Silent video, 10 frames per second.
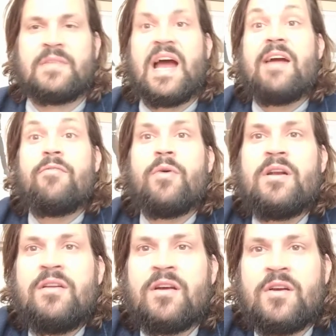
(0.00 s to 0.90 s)
Hi
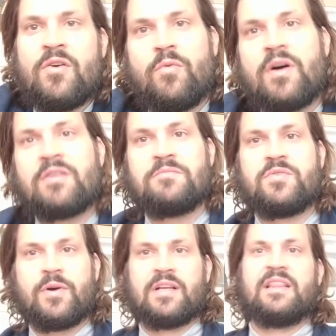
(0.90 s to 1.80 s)
everyone, welcome
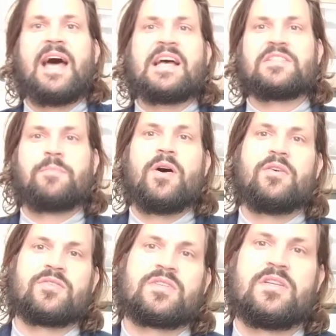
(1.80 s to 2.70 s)
to our last
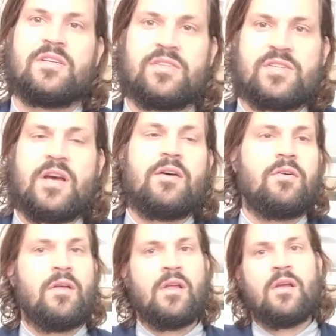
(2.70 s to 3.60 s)
post.
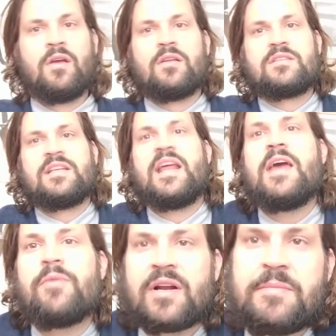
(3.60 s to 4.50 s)
So
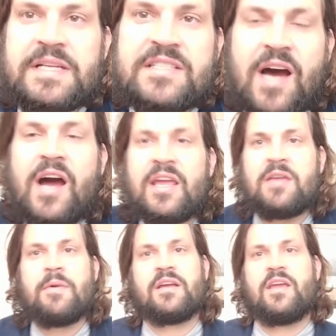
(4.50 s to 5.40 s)
today we're going to be
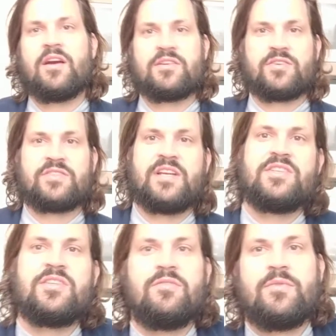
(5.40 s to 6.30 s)
talking about
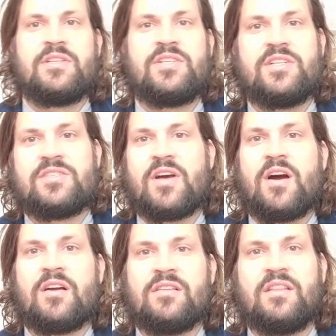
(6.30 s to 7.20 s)
characterization, which is
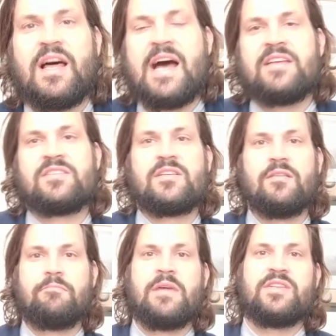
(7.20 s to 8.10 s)
our last
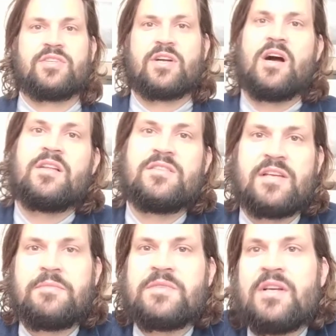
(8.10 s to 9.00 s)
major
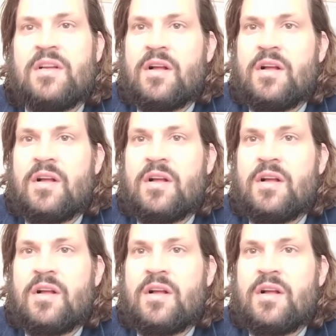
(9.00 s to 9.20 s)
concept